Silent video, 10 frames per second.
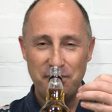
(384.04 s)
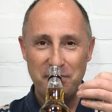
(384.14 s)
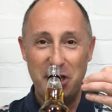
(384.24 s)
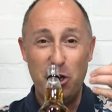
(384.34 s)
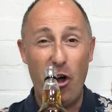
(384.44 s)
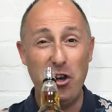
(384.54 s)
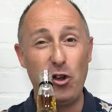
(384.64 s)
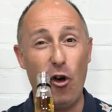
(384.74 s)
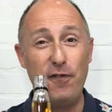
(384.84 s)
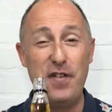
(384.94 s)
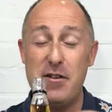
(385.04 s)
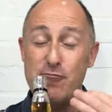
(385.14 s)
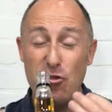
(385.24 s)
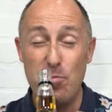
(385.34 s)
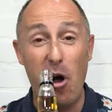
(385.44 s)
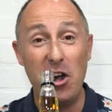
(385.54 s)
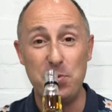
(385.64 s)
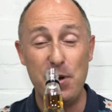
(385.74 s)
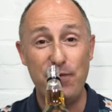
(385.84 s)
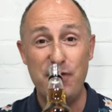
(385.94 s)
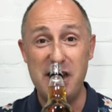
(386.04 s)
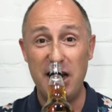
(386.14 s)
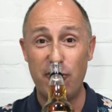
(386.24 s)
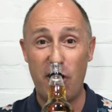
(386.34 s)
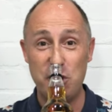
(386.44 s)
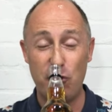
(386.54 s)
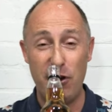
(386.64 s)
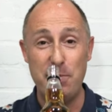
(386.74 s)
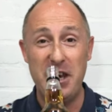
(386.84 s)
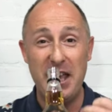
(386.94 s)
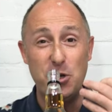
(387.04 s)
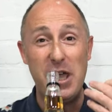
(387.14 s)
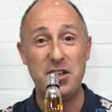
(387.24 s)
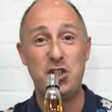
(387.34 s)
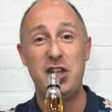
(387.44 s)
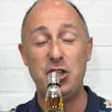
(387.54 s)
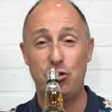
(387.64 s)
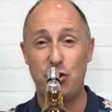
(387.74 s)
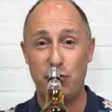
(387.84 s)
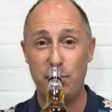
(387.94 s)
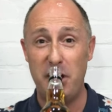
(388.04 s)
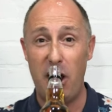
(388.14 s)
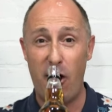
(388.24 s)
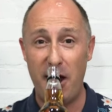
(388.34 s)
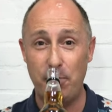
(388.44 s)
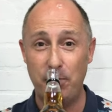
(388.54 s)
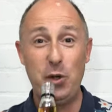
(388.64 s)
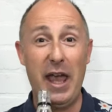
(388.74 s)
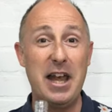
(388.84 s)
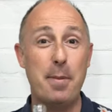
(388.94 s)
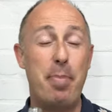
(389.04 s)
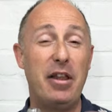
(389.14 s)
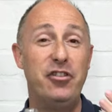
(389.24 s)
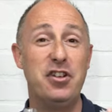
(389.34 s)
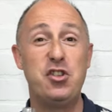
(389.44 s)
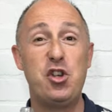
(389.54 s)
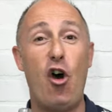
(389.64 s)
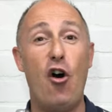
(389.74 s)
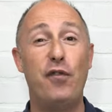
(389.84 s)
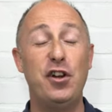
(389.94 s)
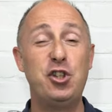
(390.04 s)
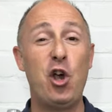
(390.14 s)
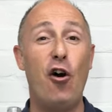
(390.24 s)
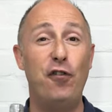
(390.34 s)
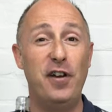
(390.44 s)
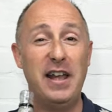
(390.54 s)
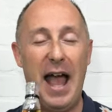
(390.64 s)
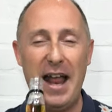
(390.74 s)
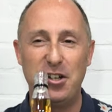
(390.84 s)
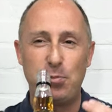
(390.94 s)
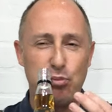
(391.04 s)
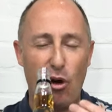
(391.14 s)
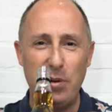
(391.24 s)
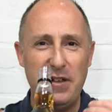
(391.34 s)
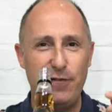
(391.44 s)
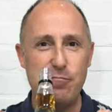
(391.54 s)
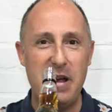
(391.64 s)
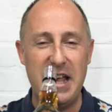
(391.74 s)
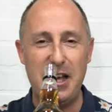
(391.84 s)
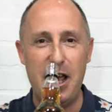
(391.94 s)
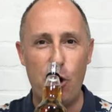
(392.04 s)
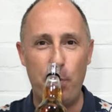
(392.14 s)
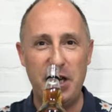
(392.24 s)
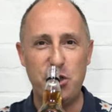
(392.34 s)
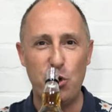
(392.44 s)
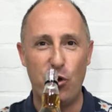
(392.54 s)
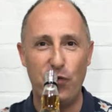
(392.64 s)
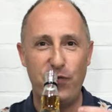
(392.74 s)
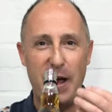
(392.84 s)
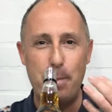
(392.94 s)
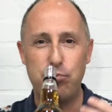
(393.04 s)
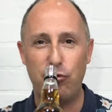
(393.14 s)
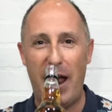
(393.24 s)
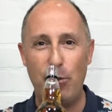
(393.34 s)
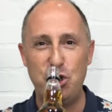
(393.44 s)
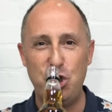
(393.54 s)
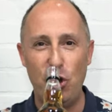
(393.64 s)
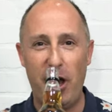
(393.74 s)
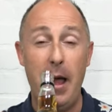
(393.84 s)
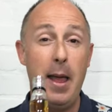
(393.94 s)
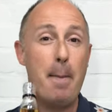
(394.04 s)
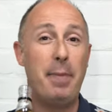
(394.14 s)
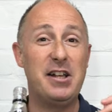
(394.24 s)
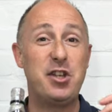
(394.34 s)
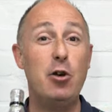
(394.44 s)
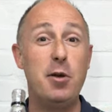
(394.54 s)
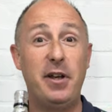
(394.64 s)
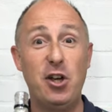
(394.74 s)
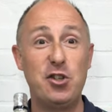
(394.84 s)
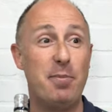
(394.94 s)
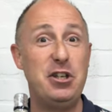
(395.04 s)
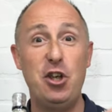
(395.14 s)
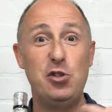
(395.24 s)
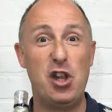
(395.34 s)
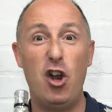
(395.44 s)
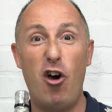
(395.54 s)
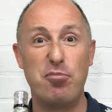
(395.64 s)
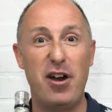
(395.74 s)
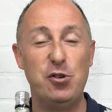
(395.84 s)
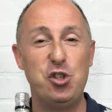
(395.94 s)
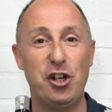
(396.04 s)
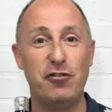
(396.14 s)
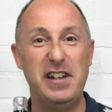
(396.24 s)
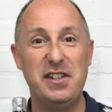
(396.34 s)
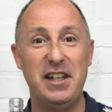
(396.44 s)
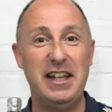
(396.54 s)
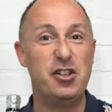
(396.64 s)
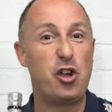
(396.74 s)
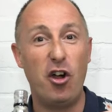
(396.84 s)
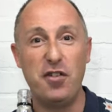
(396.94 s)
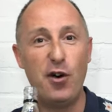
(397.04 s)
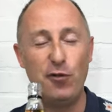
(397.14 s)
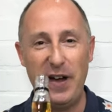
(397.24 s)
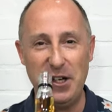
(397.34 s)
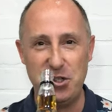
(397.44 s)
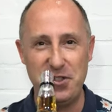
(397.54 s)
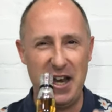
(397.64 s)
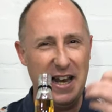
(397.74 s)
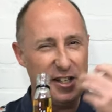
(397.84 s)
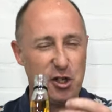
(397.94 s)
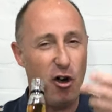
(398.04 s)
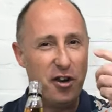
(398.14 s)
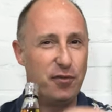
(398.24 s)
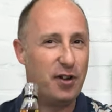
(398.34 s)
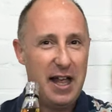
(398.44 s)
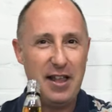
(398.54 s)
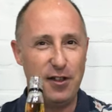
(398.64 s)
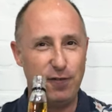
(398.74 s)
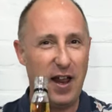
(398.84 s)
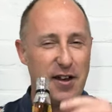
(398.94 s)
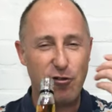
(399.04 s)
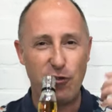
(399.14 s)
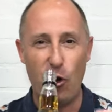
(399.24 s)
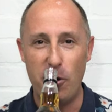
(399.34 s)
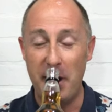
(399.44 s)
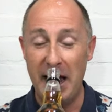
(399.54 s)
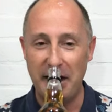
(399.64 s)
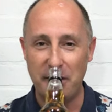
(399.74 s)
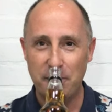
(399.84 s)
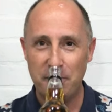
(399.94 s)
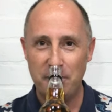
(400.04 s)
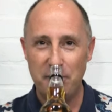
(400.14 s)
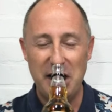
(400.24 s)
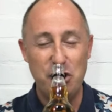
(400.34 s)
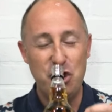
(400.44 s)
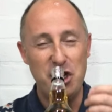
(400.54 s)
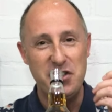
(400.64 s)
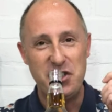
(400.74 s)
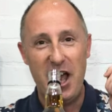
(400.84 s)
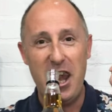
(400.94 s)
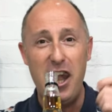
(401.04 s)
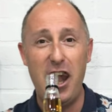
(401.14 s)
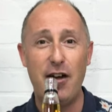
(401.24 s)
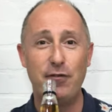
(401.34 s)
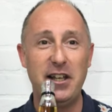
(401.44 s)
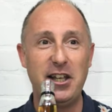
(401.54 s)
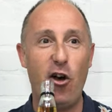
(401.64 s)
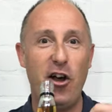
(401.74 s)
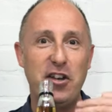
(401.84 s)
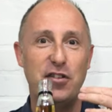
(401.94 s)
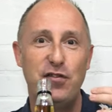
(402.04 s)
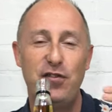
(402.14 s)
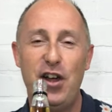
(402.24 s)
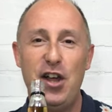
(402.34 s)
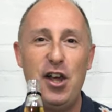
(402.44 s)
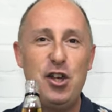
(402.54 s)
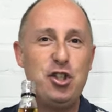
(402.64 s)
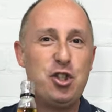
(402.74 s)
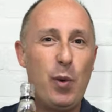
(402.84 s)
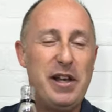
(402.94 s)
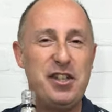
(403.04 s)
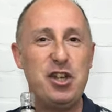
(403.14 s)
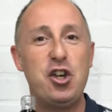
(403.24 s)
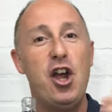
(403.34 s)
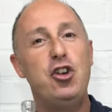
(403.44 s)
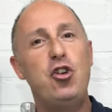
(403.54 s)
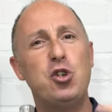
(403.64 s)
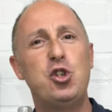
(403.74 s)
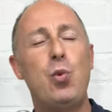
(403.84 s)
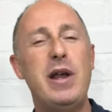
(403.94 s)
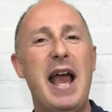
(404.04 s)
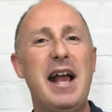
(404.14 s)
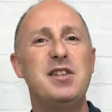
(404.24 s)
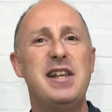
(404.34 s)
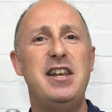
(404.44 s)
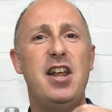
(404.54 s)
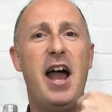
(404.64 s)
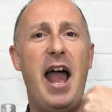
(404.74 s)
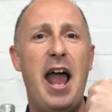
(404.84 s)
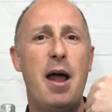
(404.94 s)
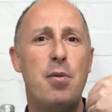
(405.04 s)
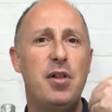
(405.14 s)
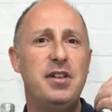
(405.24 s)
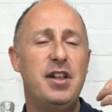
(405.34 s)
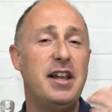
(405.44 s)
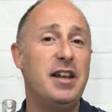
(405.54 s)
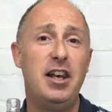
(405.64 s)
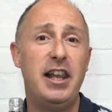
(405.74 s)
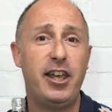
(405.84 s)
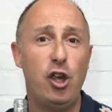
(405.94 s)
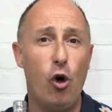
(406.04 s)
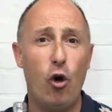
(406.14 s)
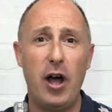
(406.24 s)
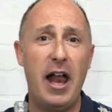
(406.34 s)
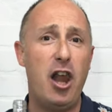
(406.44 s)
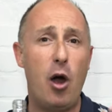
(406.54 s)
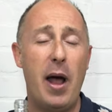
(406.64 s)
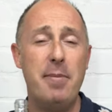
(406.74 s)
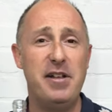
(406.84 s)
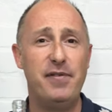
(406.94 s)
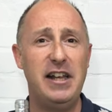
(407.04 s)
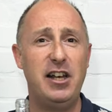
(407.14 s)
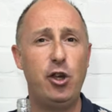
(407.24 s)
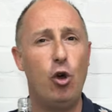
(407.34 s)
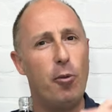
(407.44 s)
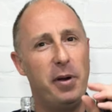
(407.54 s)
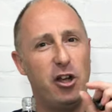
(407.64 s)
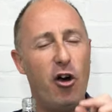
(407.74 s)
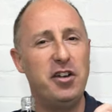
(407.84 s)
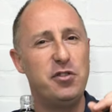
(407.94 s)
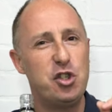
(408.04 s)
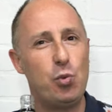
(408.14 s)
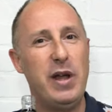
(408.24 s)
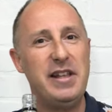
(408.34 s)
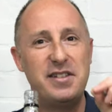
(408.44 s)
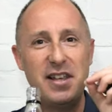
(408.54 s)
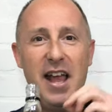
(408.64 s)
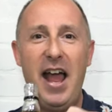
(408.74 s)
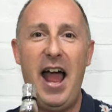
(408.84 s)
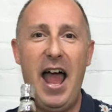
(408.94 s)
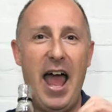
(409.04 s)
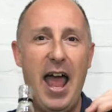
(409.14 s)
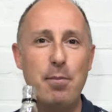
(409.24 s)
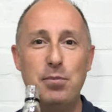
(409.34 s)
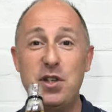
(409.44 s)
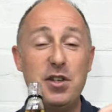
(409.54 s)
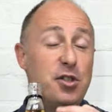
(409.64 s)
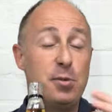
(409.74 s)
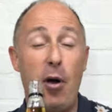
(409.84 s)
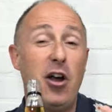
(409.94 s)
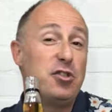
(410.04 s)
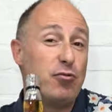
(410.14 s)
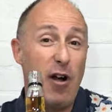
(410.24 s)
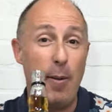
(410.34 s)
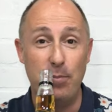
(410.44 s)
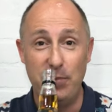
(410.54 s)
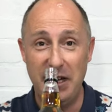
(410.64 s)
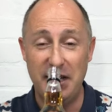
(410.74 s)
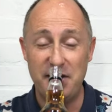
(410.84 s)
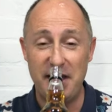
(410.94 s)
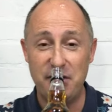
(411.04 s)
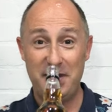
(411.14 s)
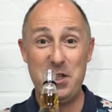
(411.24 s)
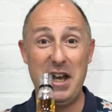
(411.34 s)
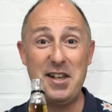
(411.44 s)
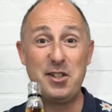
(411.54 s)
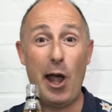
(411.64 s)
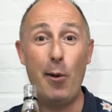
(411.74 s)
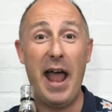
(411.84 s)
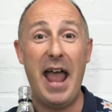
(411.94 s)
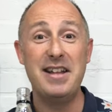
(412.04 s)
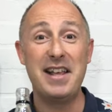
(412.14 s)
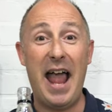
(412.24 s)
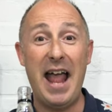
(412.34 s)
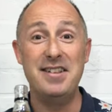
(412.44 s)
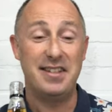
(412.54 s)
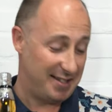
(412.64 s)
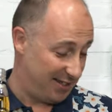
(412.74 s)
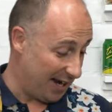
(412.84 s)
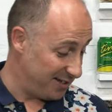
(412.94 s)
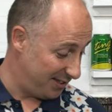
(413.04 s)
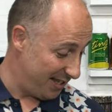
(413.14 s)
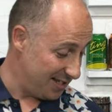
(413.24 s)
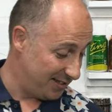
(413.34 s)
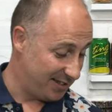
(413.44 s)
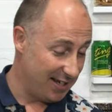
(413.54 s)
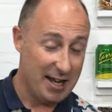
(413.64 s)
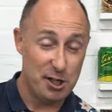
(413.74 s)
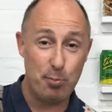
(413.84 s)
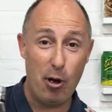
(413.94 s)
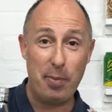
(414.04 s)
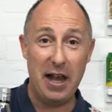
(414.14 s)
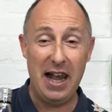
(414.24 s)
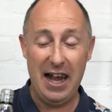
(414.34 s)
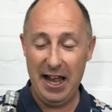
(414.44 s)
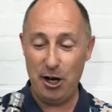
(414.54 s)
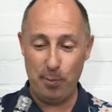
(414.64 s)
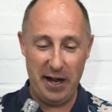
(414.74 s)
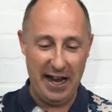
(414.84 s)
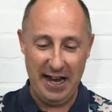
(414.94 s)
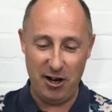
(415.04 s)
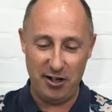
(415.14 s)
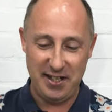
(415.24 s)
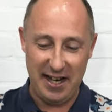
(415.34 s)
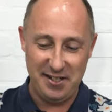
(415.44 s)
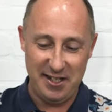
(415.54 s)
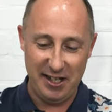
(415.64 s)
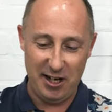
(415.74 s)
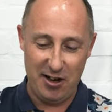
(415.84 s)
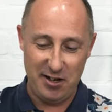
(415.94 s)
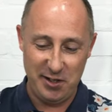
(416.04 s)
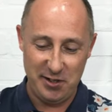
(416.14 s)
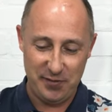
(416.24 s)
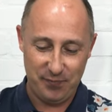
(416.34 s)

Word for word: you kind of got, it reminds me of vanilla ice cream in there. You get the citrus from the lime. get an abundance of toffee and probably for me a little bit of sort of um, brown sugar. But that's only because I've been using a lot of brown sugar recently in kind of old fashions and that. That's kind of the flavour I've got in my head. It's just a lovely kind of sweetish, not sweet as in um, liqueur, a low ABV liqueur, but kind of sweet um, spiced rum in a sense. So let's go ahead and taste it. Let's pop a little bit in our tasting glass.